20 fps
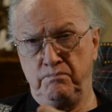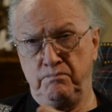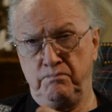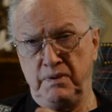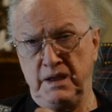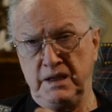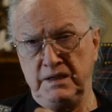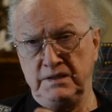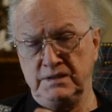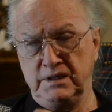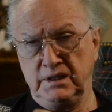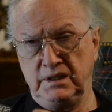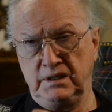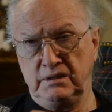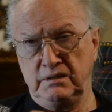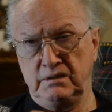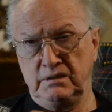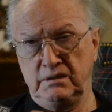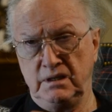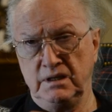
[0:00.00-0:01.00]
basic
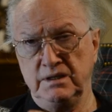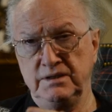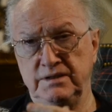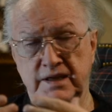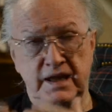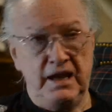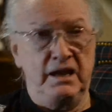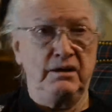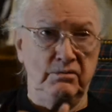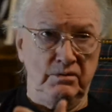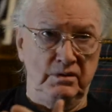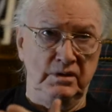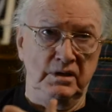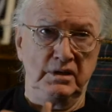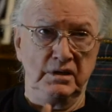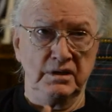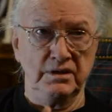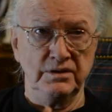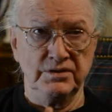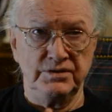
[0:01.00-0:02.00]

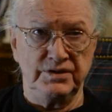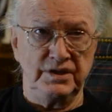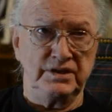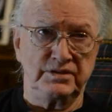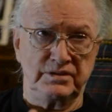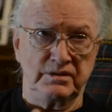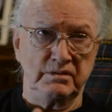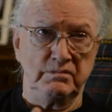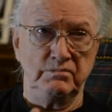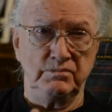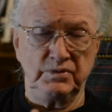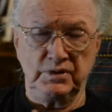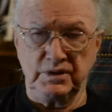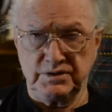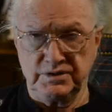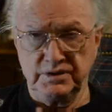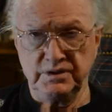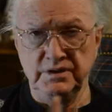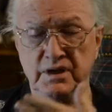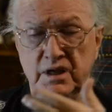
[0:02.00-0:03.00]
integrity in the system,
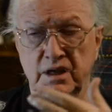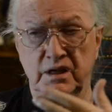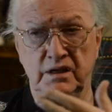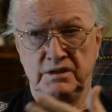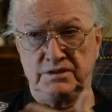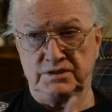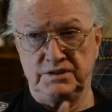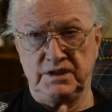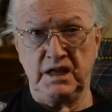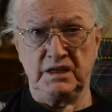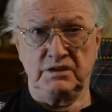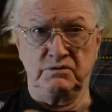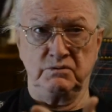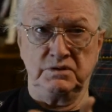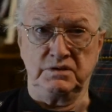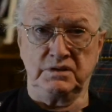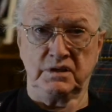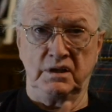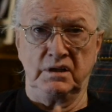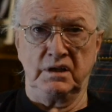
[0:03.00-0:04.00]
because in the United States we
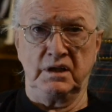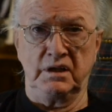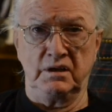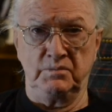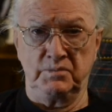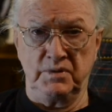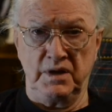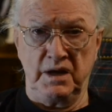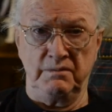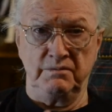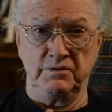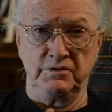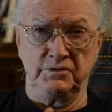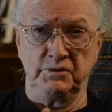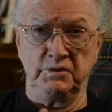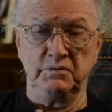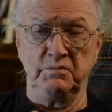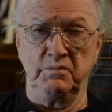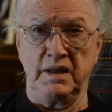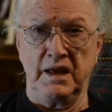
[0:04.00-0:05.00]
still had our problems
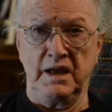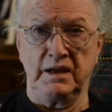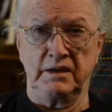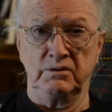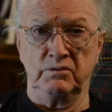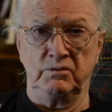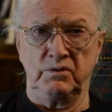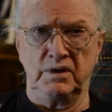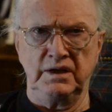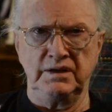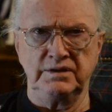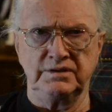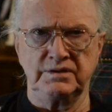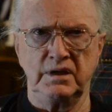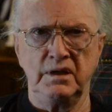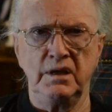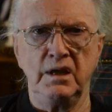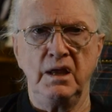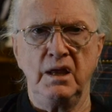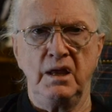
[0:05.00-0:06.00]
between black and whites.
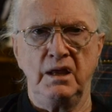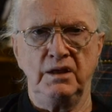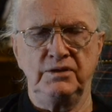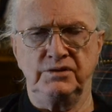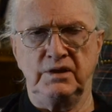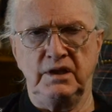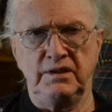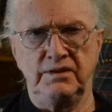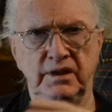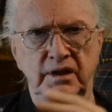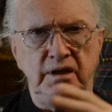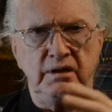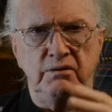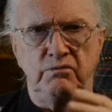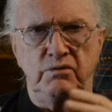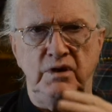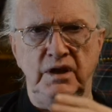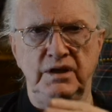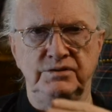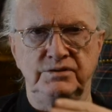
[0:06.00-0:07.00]
And so I think it
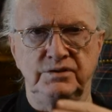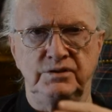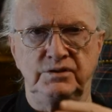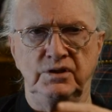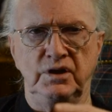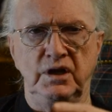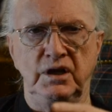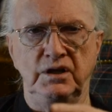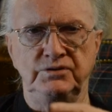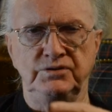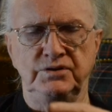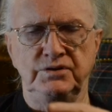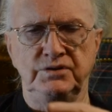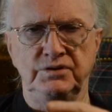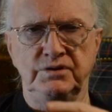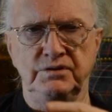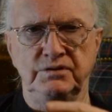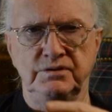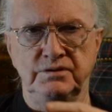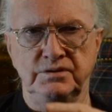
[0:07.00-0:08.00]
raised their
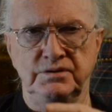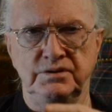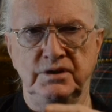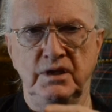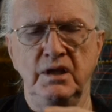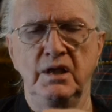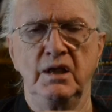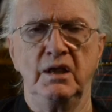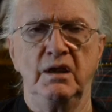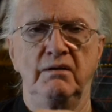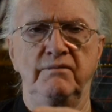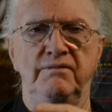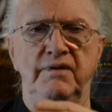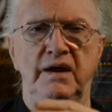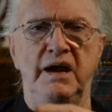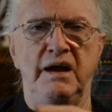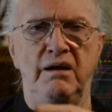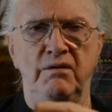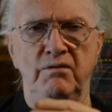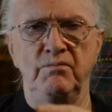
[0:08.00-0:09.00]
consciousness of
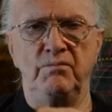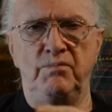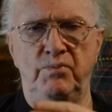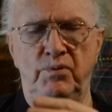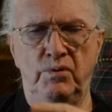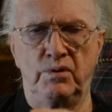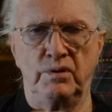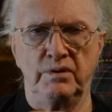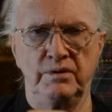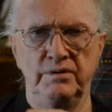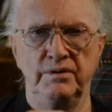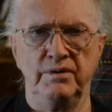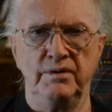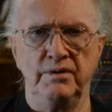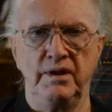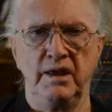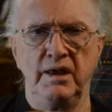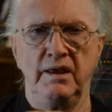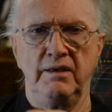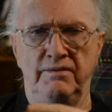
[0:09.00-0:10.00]
how important
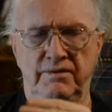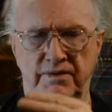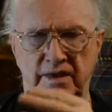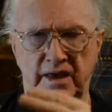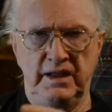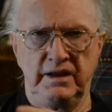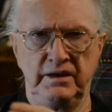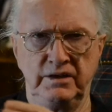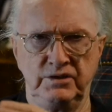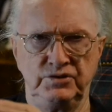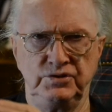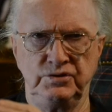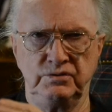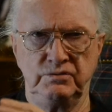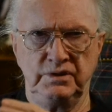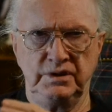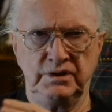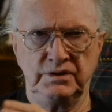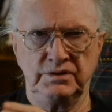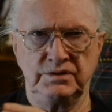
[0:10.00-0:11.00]
that issue
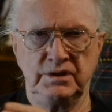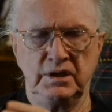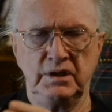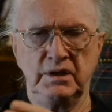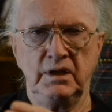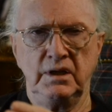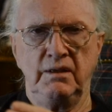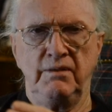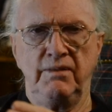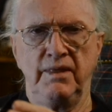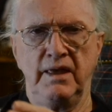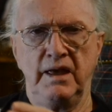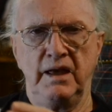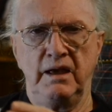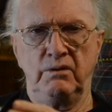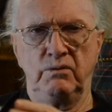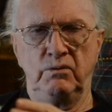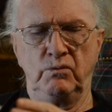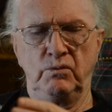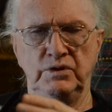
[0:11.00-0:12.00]
is,
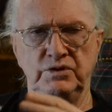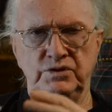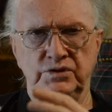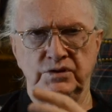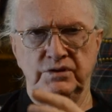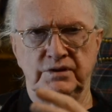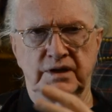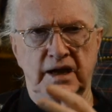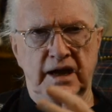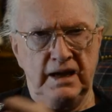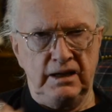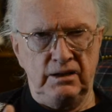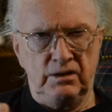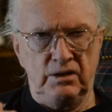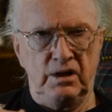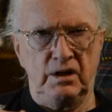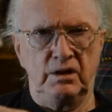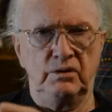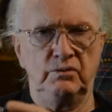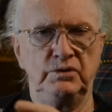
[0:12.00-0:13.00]
that we should
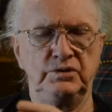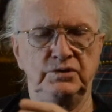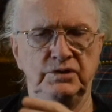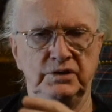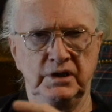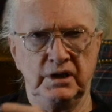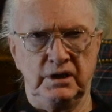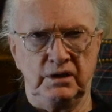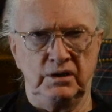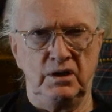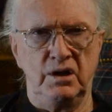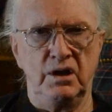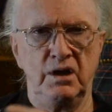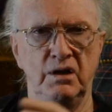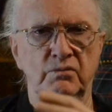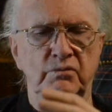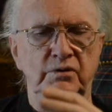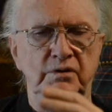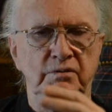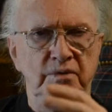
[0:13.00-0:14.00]
dialogue, we should get
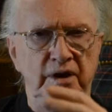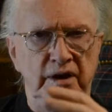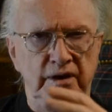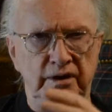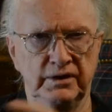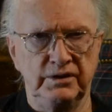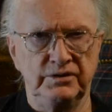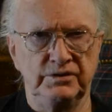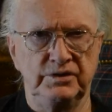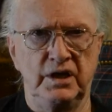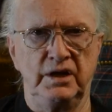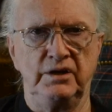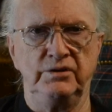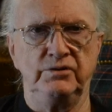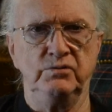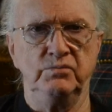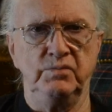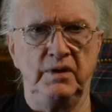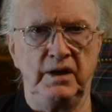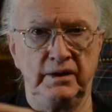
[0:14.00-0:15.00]
along, we Americans got to
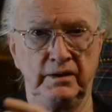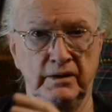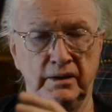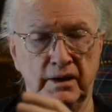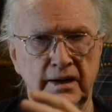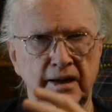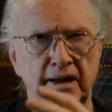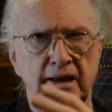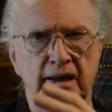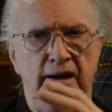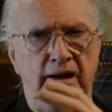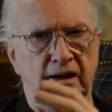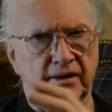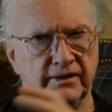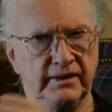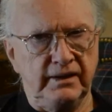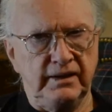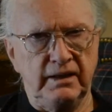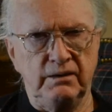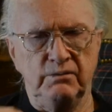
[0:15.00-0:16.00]
do better. And I
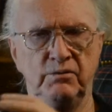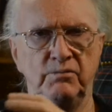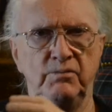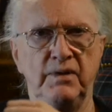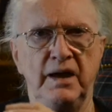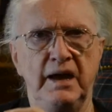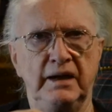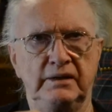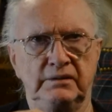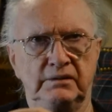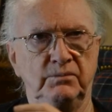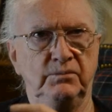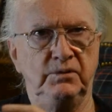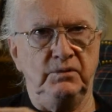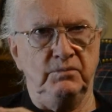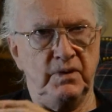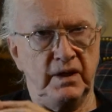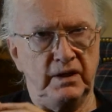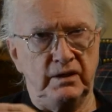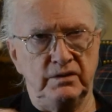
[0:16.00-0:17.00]
think they went back to be
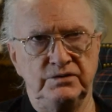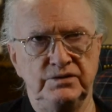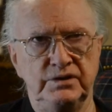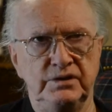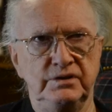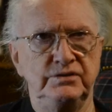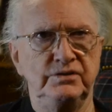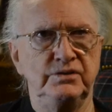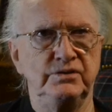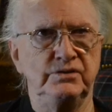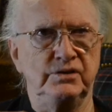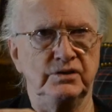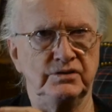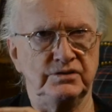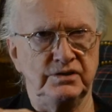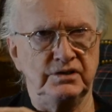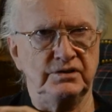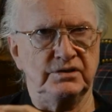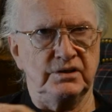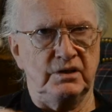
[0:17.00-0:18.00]
better citizens because
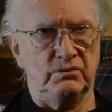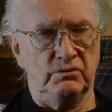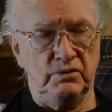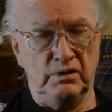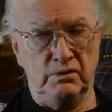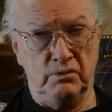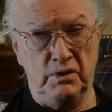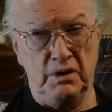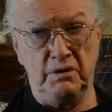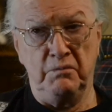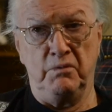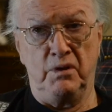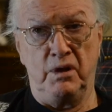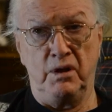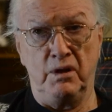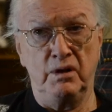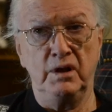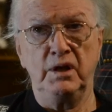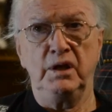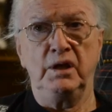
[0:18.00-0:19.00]
they saw when it went
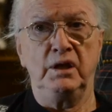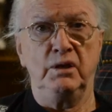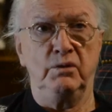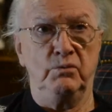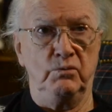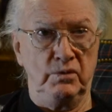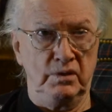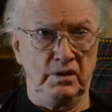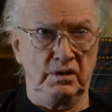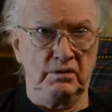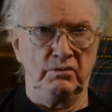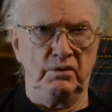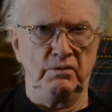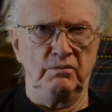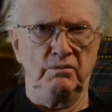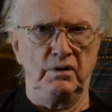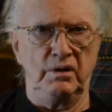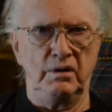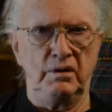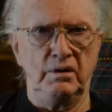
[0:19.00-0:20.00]
wrong, it really went
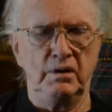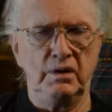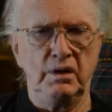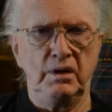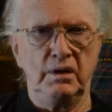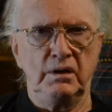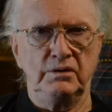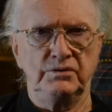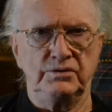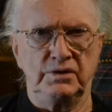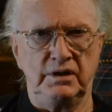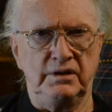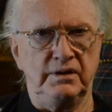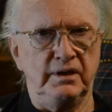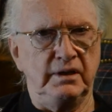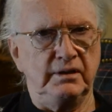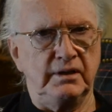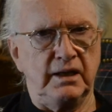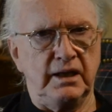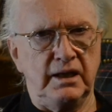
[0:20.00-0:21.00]
wrong. So I
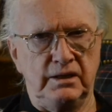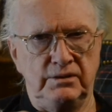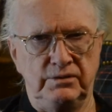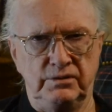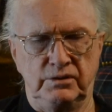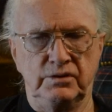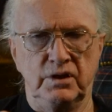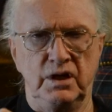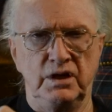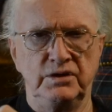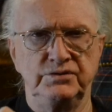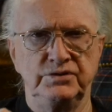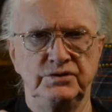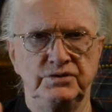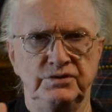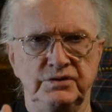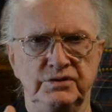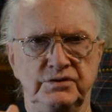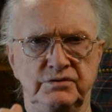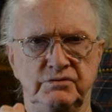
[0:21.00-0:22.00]
think they had their
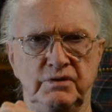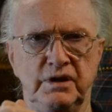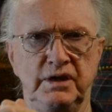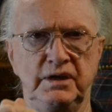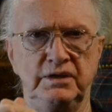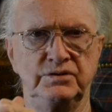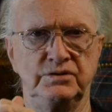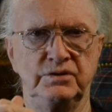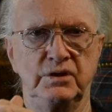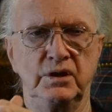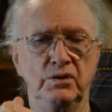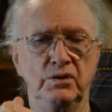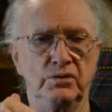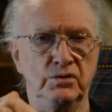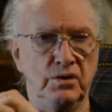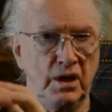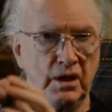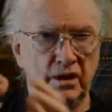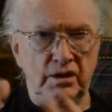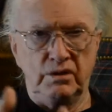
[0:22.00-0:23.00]
consciousness raised,
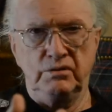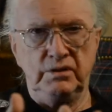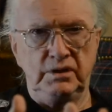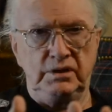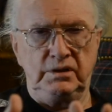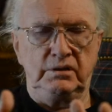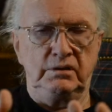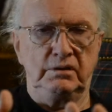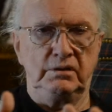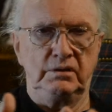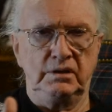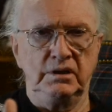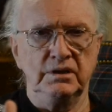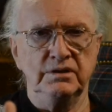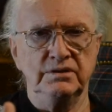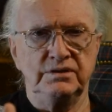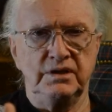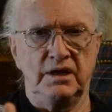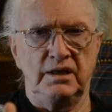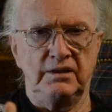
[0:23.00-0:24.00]
not only
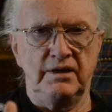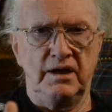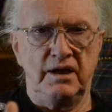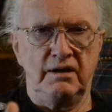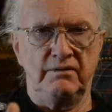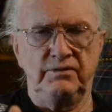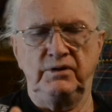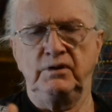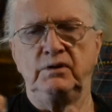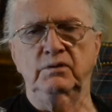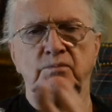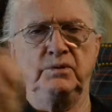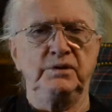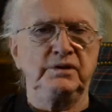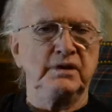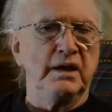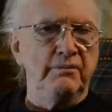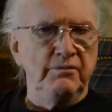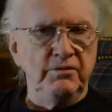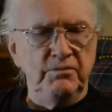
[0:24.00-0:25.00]
in South Africa, but
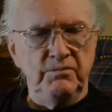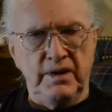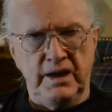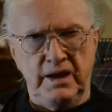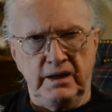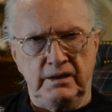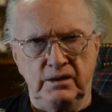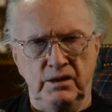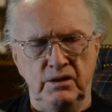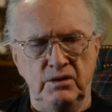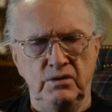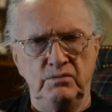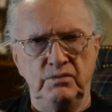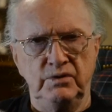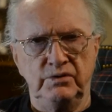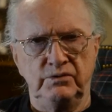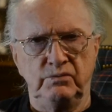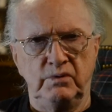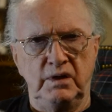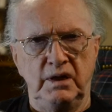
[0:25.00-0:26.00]
coming back home
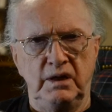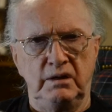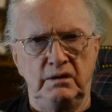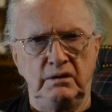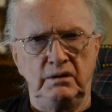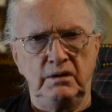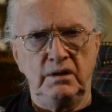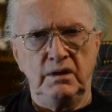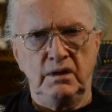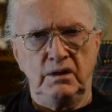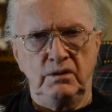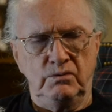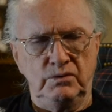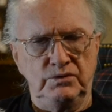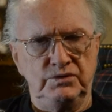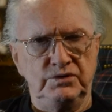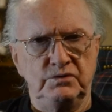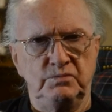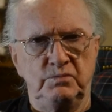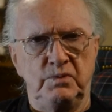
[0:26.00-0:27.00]
as well,
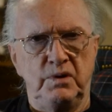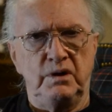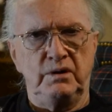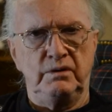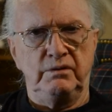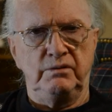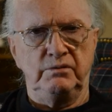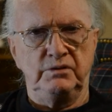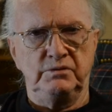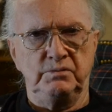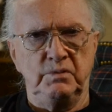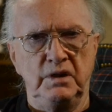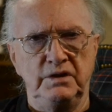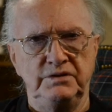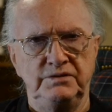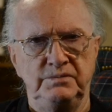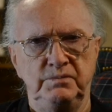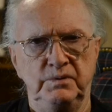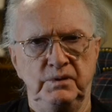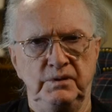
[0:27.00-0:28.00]
which is part of the
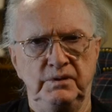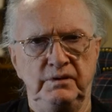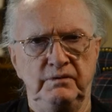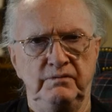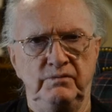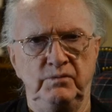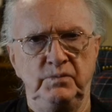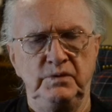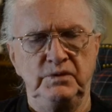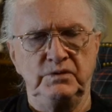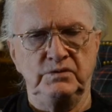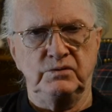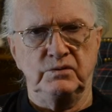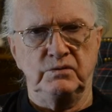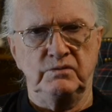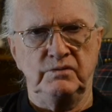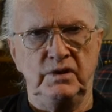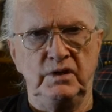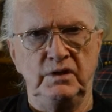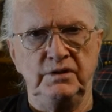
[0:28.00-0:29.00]
responsibility of a Peace Corps
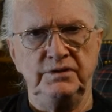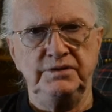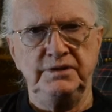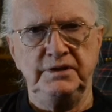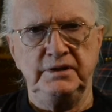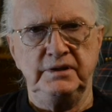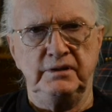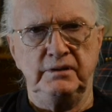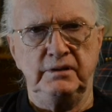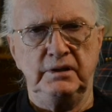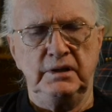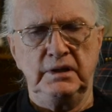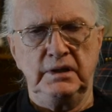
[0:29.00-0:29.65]
volunteer.